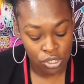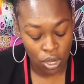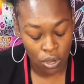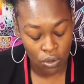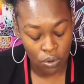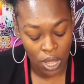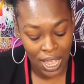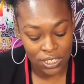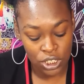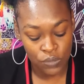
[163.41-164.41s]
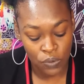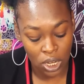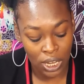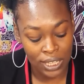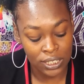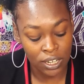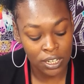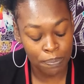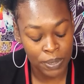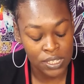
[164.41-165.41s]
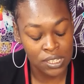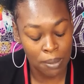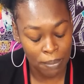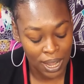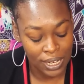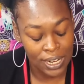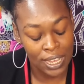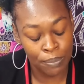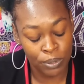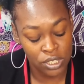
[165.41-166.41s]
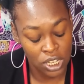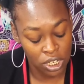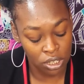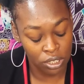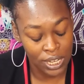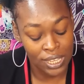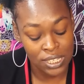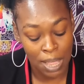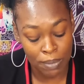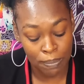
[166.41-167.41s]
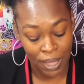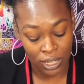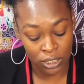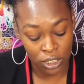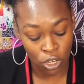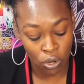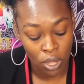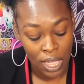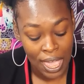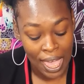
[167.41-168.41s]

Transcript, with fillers: So I just felt like there could be somebody that in particular that is coming back, Leo,